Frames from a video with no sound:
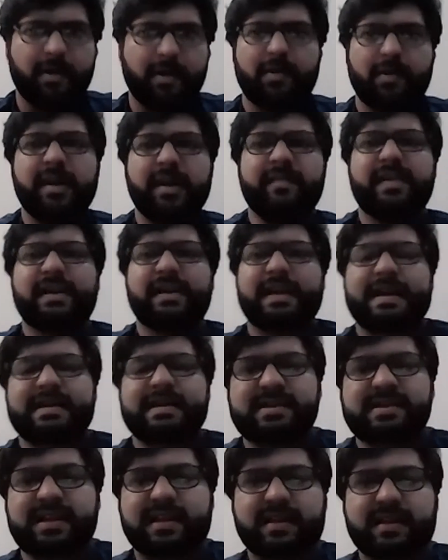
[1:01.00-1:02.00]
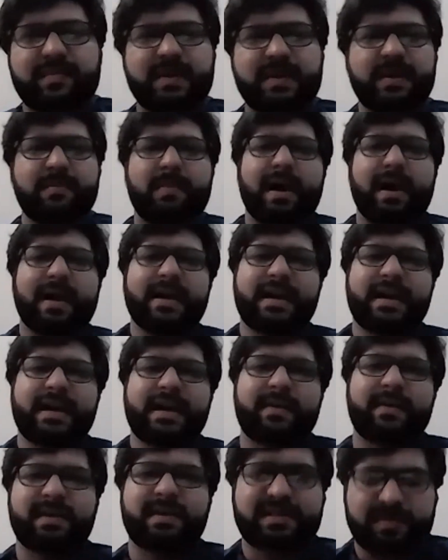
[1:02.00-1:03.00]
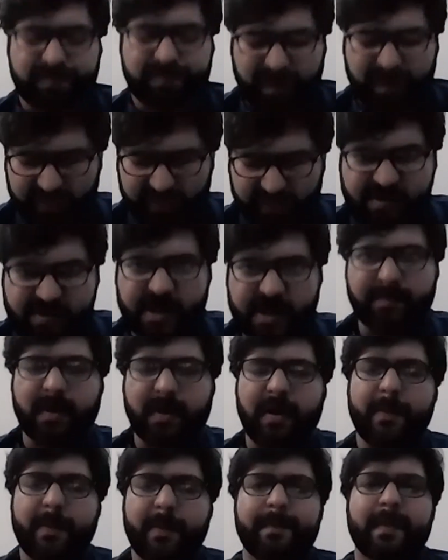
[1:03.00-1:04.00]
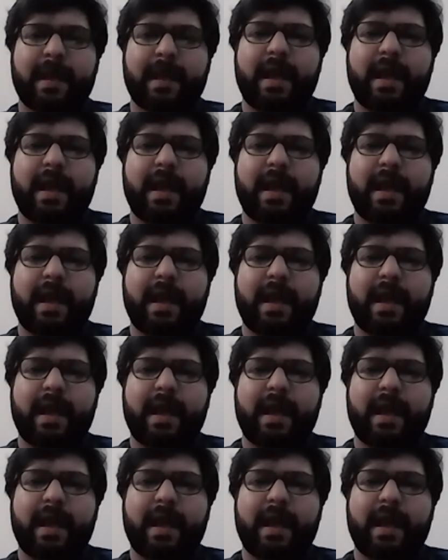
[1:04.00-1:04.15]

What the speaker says: good evening, ladies and gentlemen. My name is Pranav Sharma.